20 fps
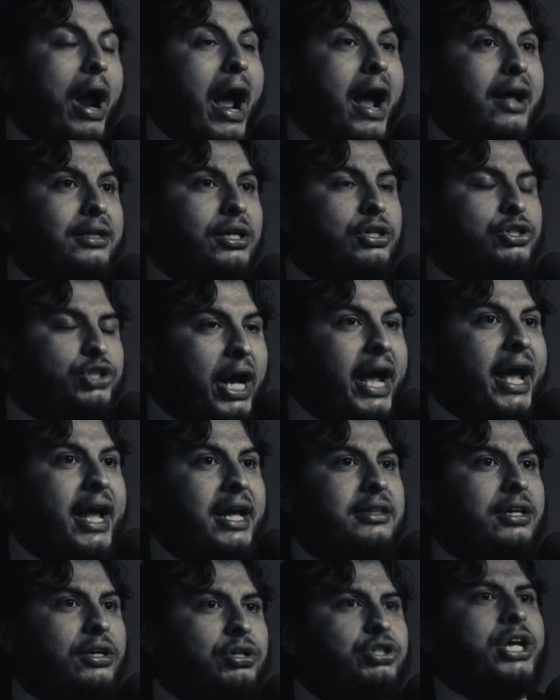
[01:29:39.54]
they're
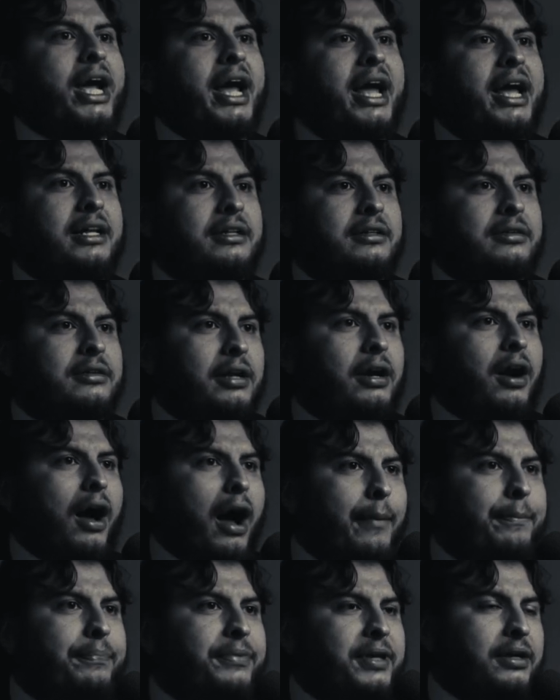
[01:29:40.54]
chained, they're
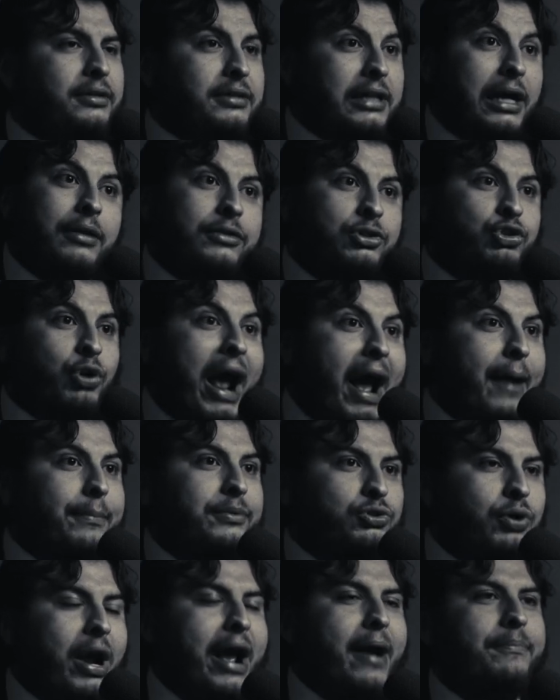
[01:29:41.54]
up, they're
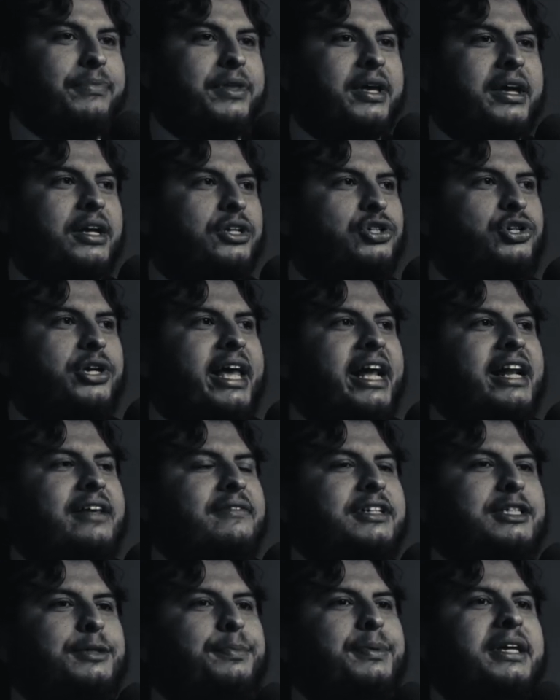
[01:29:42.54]
trapped. She can't
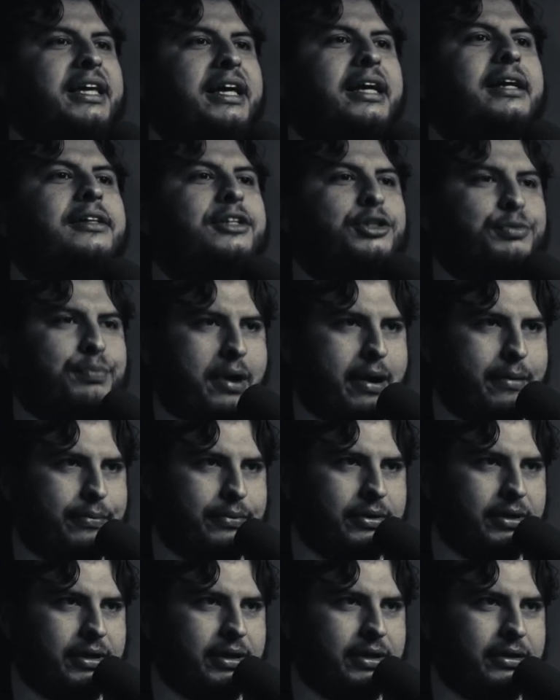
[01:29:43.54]
even speak English
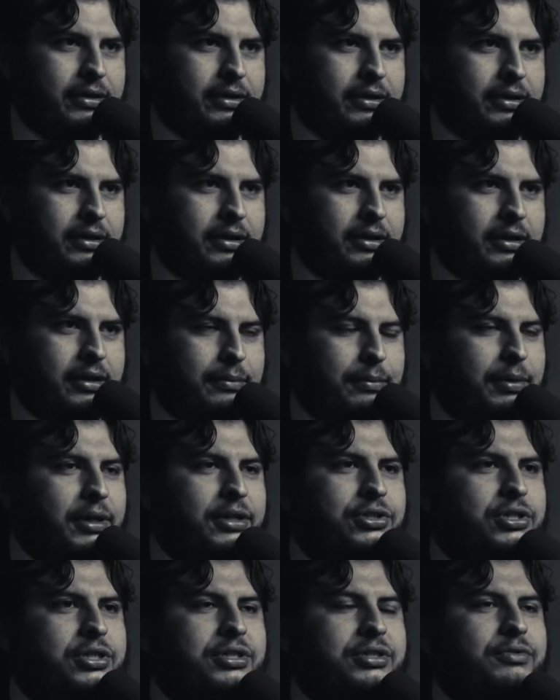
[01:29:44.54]
properly because
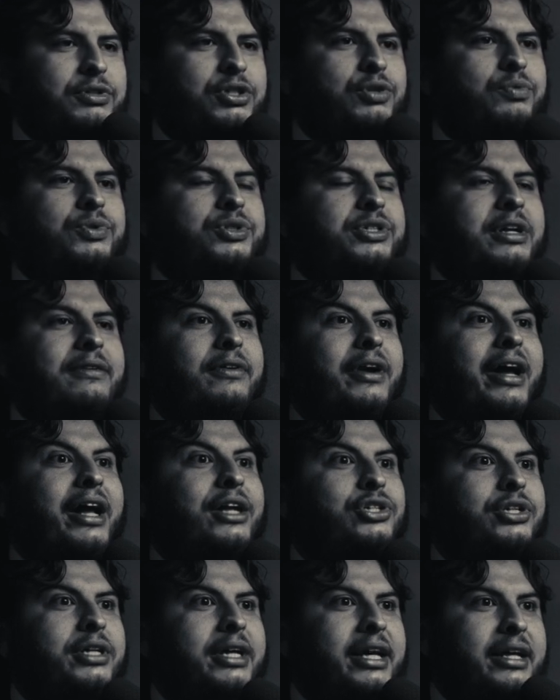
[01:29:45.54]
she was never
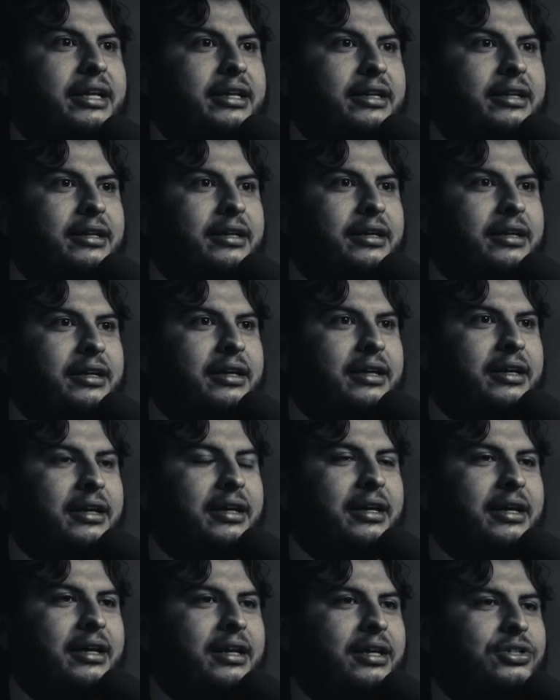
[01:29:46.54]
educated.
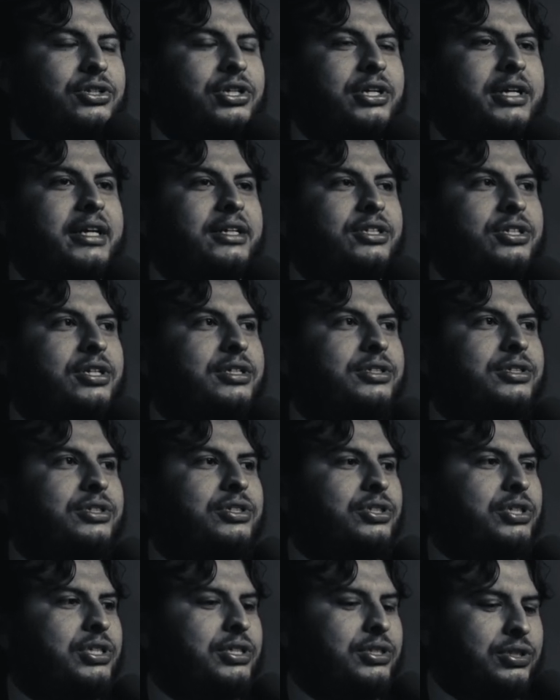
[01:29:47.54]

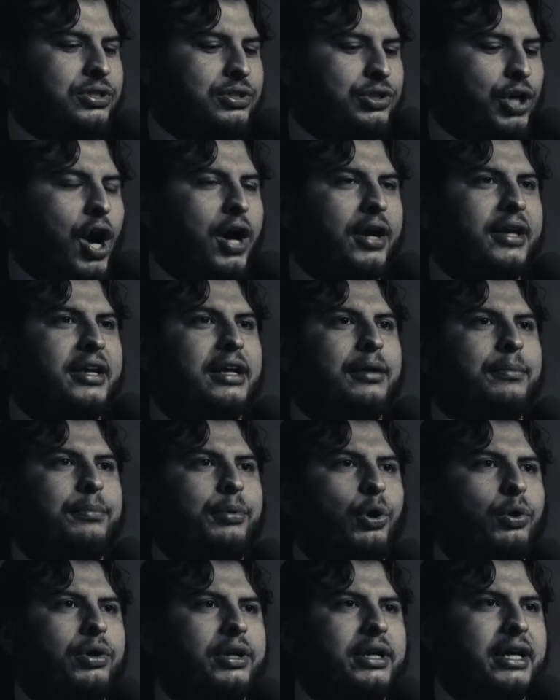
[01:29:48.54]
She's talking in
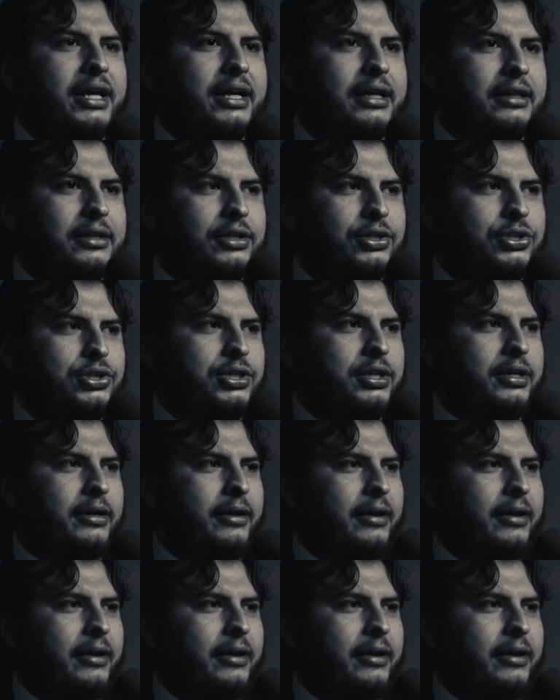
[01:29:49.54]
broken English,